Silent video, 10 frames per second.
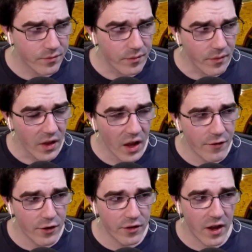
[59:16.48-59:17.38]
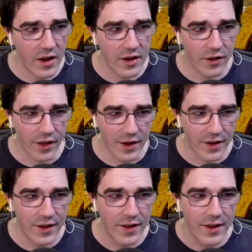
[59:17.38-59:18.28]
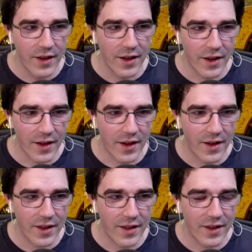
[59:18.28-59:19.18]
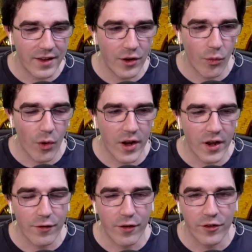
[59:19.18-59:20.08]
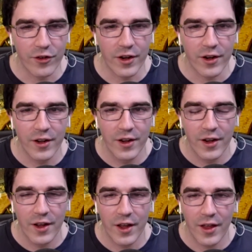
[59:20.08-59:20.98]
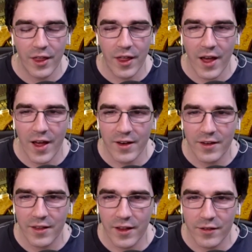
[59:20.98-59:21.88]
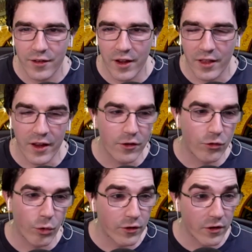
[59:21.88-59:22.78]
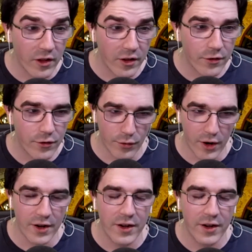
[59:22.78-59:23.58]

if you say, you know, like uh, you're working on a function that, let's say, it like sorts of lists, right?